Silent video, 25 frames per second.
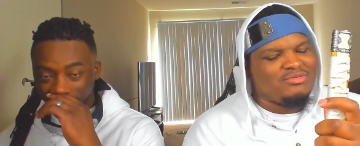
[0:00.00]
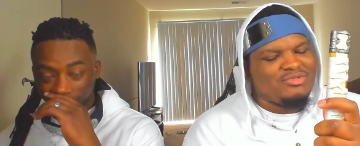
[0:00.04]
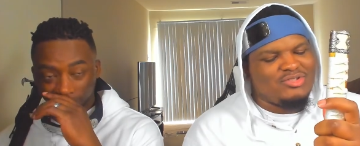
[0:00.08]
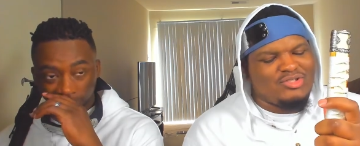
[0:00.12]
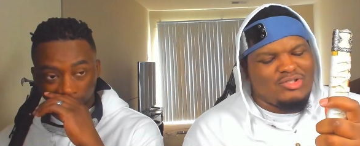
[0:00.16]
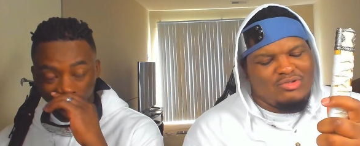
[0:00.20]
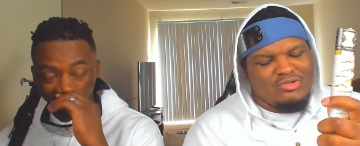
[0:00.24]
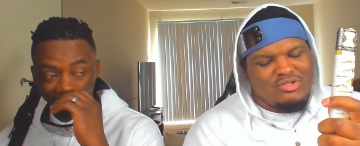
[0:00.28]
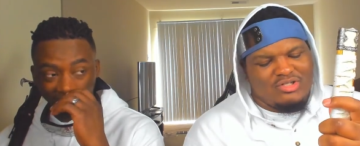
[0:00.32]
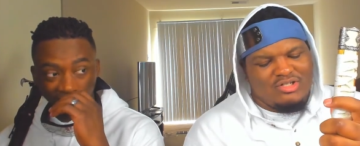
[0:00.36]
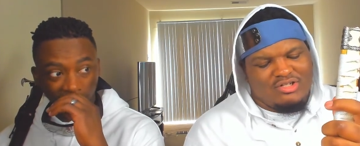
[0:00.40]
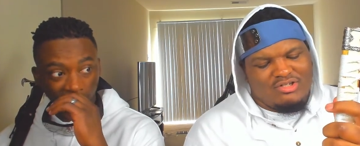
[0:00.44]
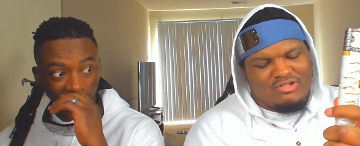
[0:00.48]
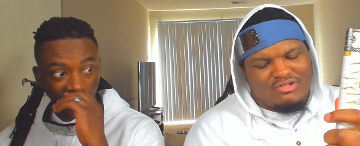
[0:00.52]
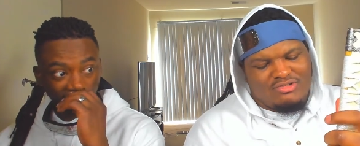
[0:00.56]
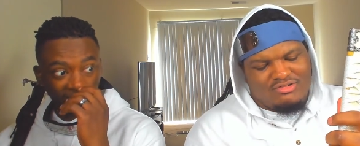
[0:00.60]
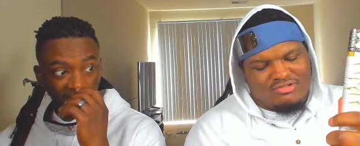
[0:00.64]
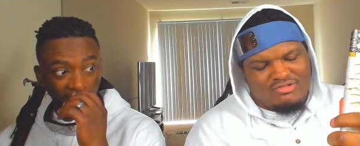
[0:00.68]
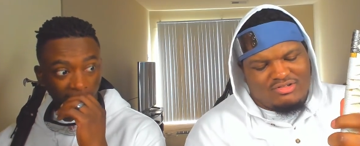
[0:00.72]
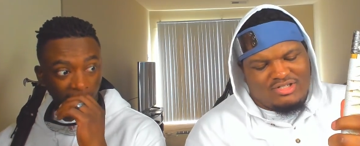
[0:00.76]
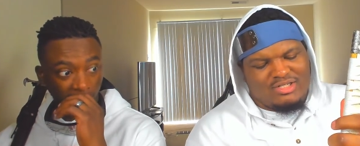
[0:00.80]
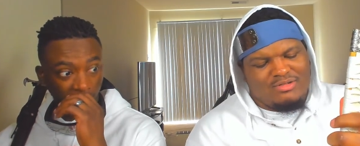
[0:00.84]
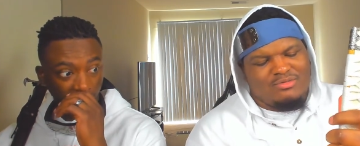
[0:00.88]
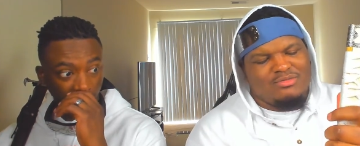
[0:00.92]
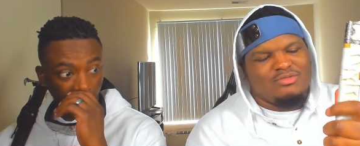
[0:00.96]
Speaker 1: so
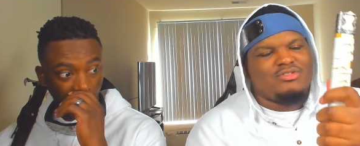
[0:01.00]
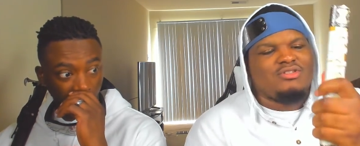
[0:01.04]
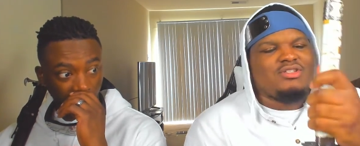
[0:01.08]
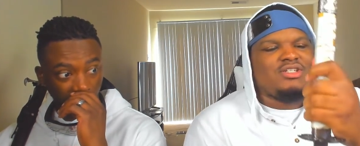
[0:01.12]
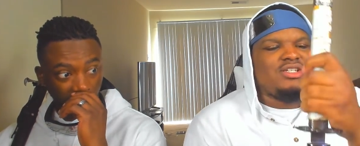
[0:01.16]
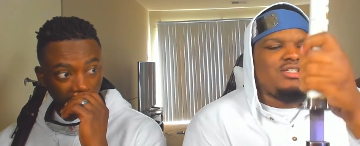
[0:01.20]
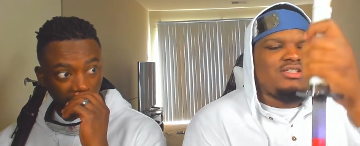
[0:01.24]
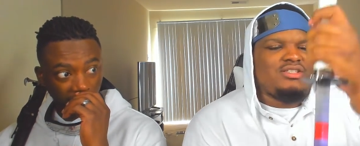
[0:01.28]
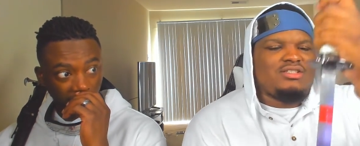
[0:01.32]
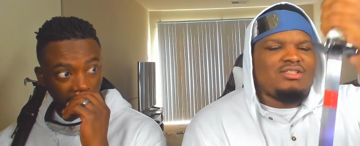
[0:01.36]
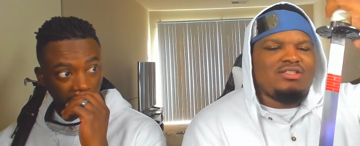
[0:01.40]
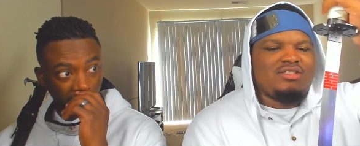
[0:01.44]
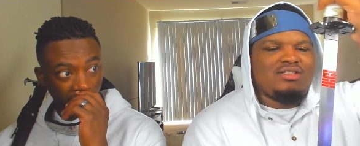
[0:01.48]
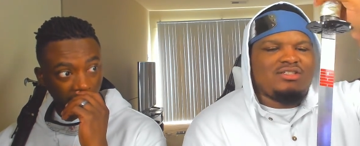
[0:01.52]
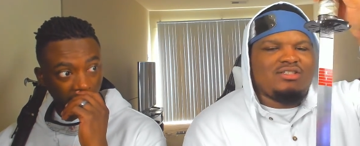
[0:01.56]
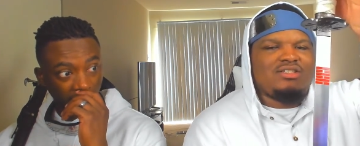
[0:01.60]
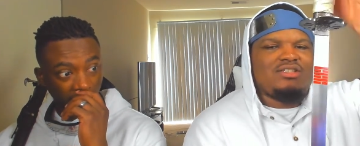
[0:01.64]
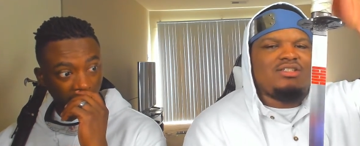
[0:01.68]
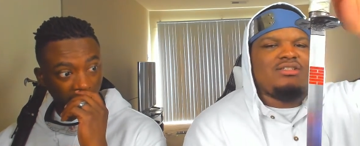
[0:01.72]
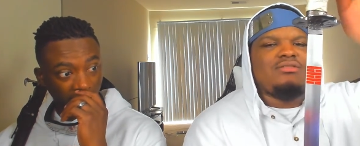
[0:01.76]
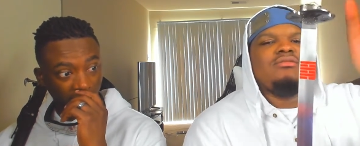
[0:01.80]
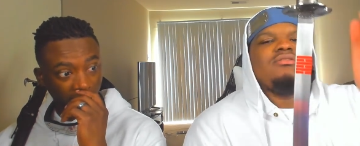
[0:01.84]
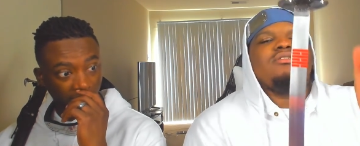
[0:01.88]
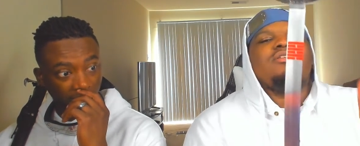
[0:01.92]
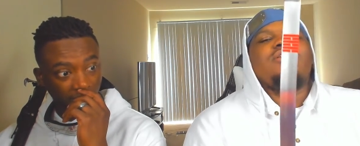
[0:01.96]
cold. I was like
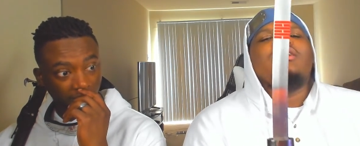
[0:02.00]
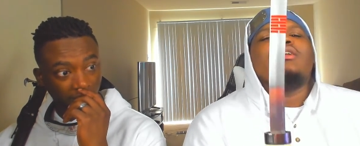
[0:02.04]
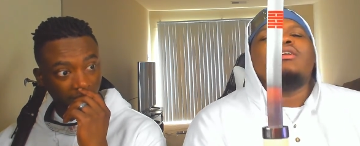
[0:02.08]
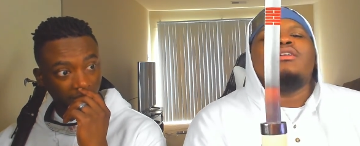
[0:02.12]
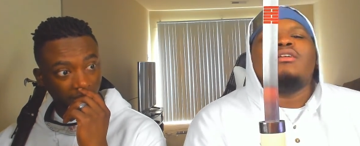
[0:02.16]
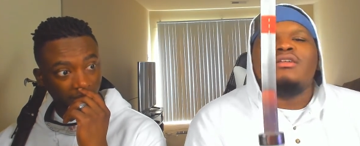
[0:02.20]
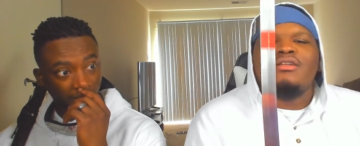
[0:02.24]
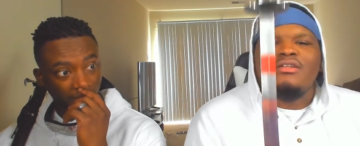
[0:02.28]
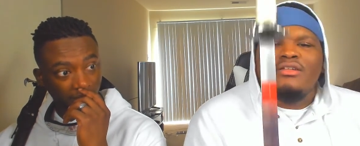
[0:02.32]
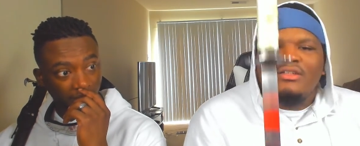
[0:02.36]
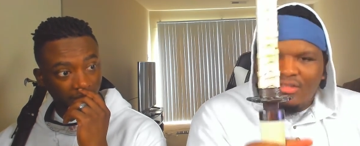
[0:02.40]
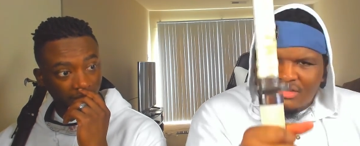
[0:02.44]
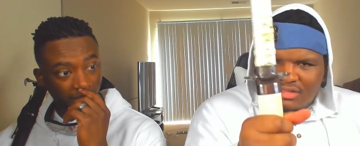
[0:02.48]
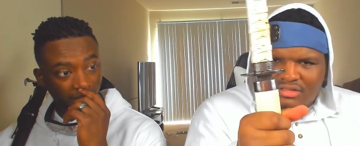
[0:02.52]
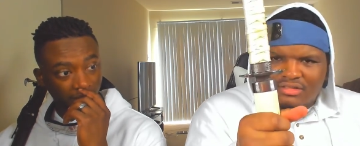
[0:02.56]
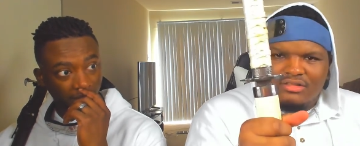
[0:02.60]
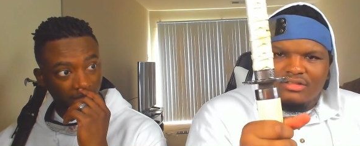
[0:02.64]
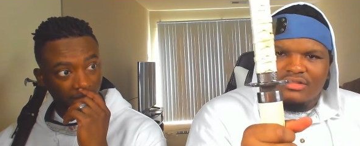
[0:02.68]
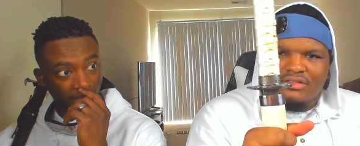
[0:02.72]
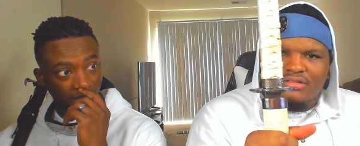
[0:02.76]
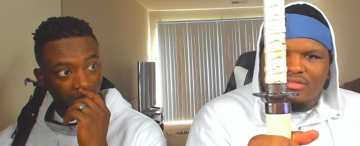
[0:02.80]
this, and like, Ugh.